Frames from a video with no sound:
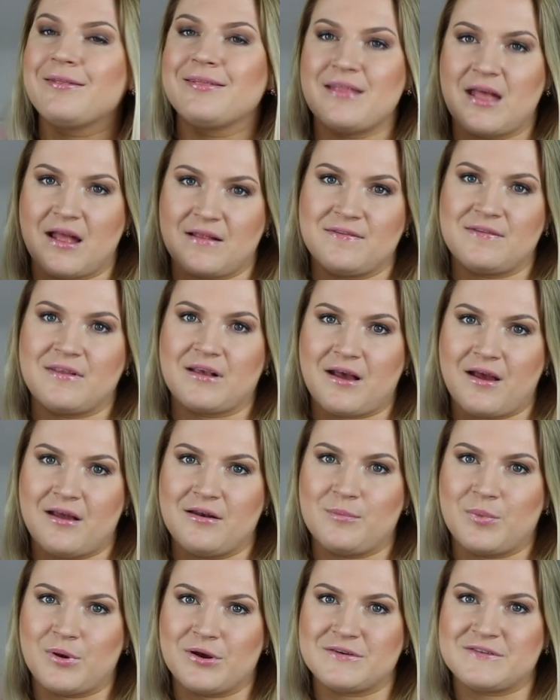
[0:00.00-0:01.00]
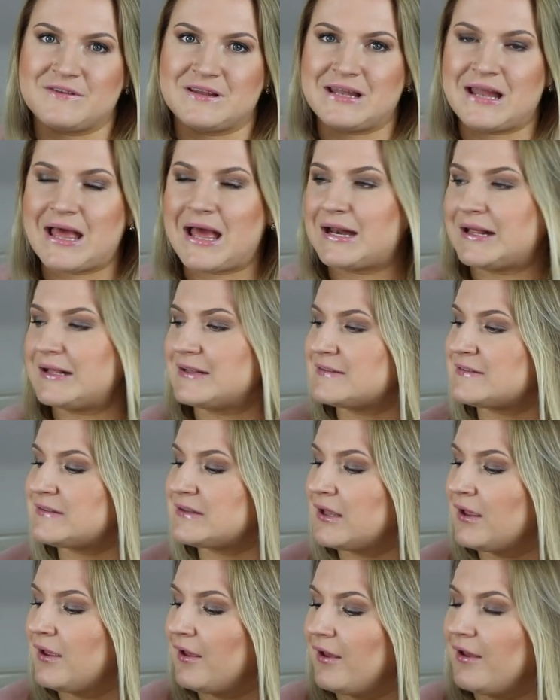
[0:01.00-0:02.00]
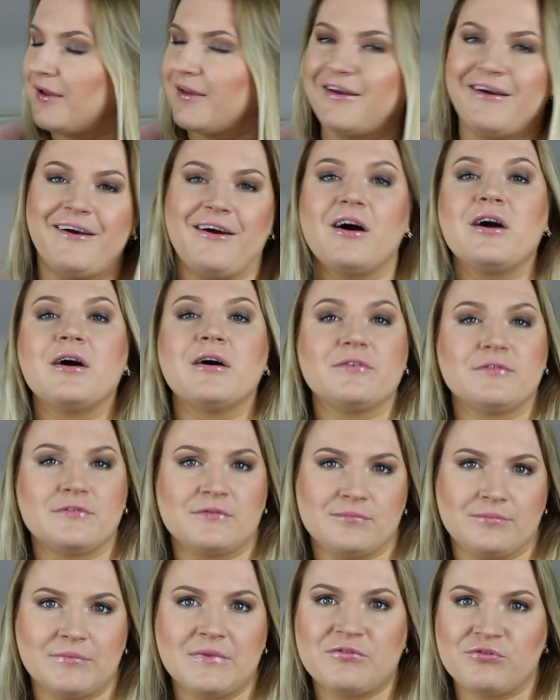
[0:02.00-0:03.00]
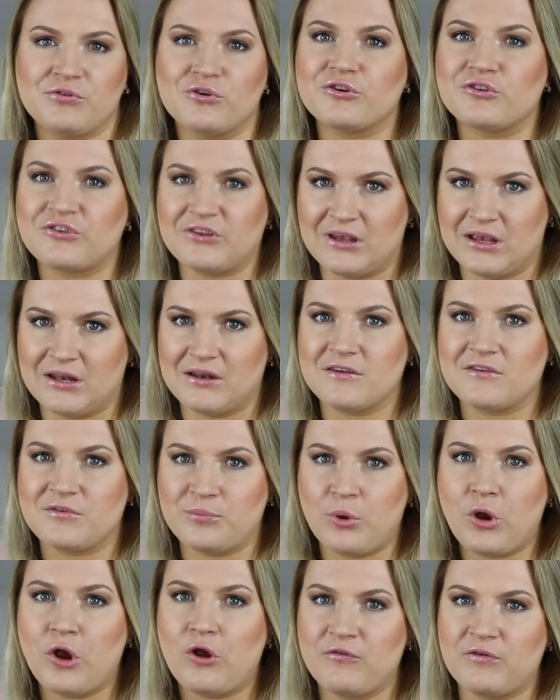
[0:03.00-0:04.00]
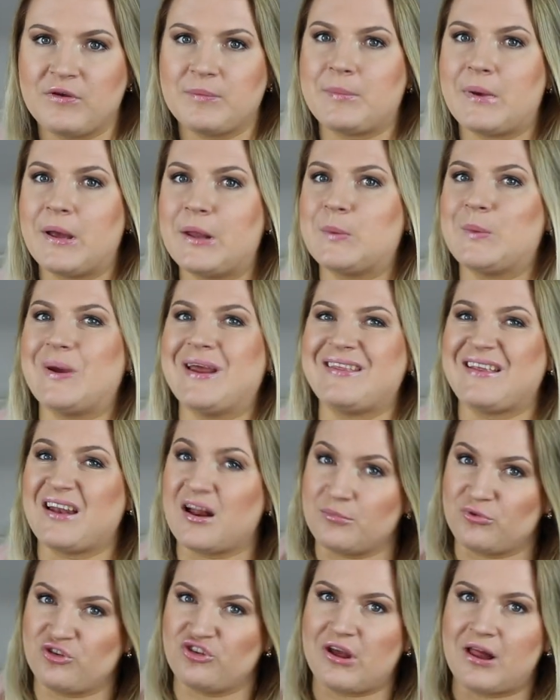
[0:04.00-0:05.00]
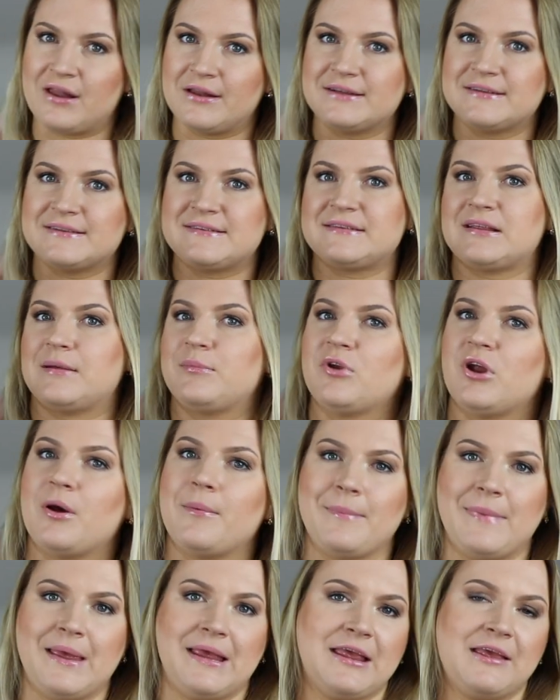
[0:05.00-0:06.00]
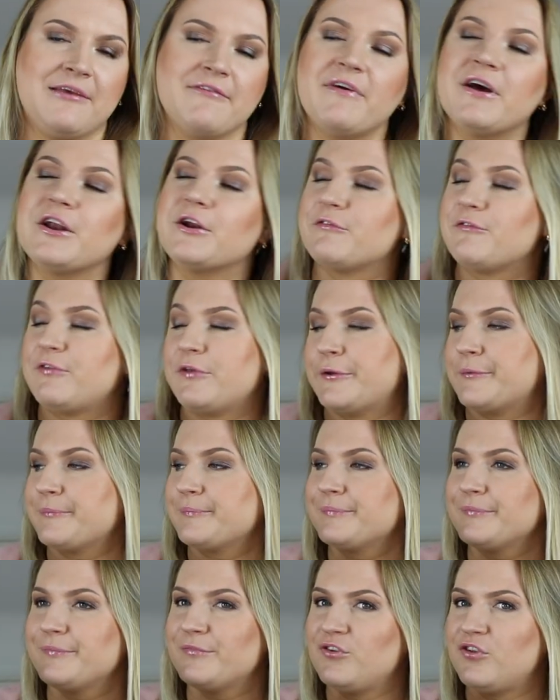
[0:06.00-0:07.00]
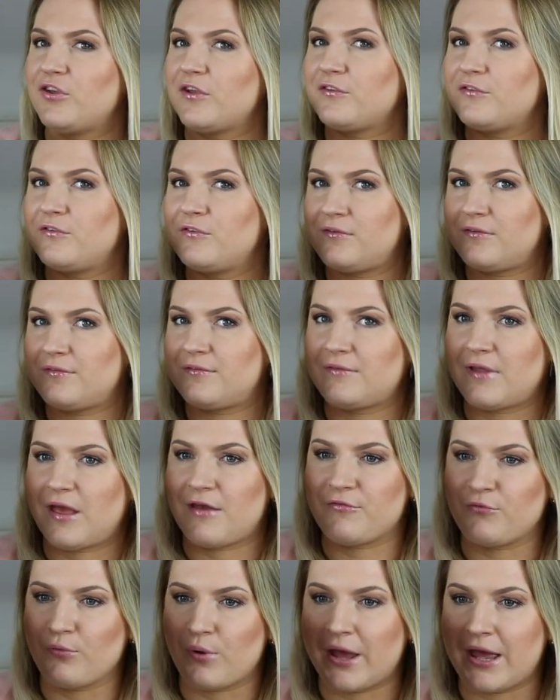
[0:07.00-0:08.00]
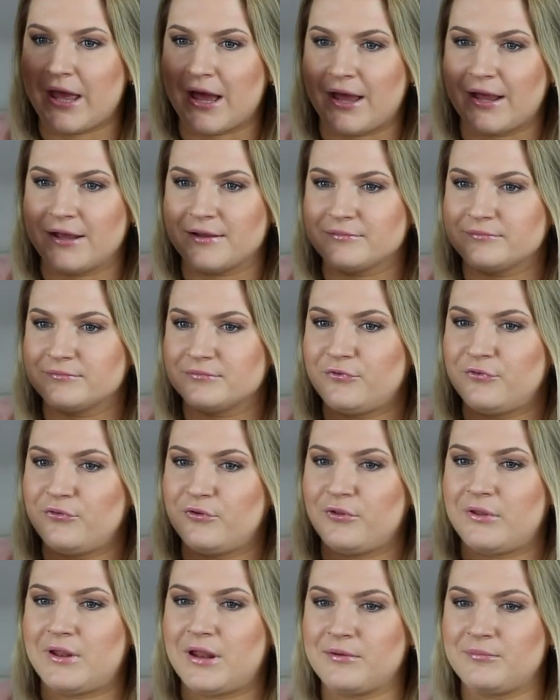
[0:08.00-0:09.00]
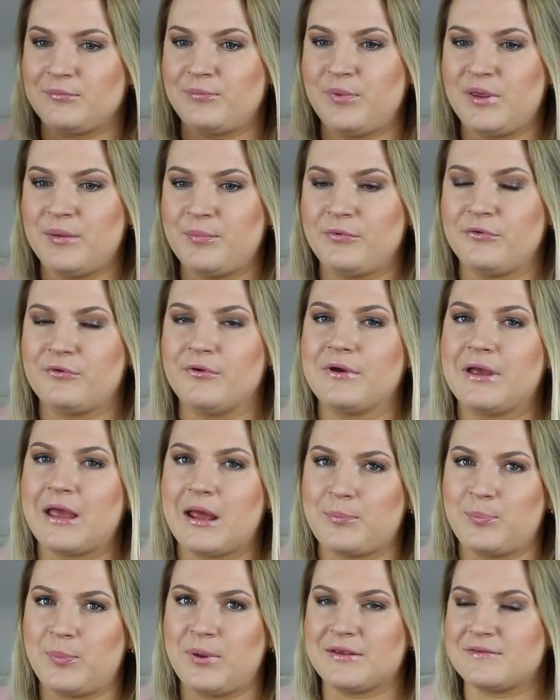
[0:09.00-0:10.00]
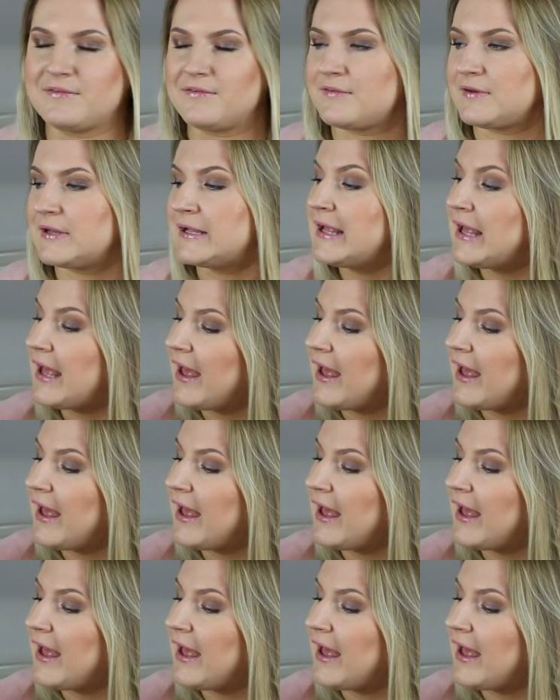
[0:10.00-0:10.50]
That's the kind of person that is. If your skin is perfect, by the way, then I'm jealous. I'm not making fun of you. Just FYI, so that people don't get pissed.